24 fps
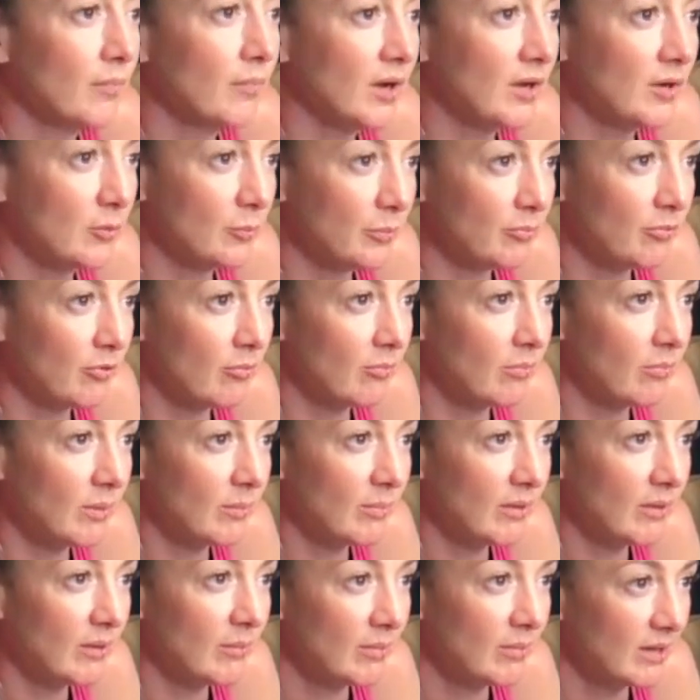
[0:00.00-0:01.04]
Mine will
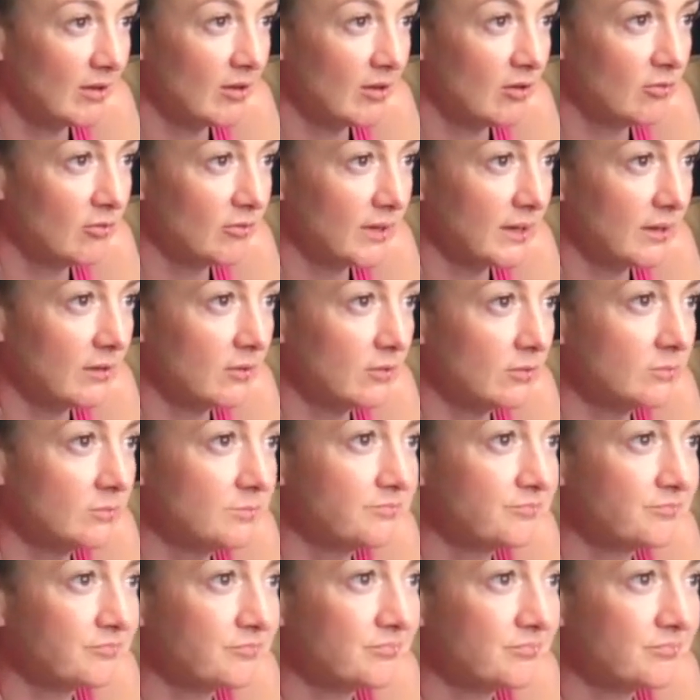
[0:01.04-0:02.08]
probably be a bit overkill.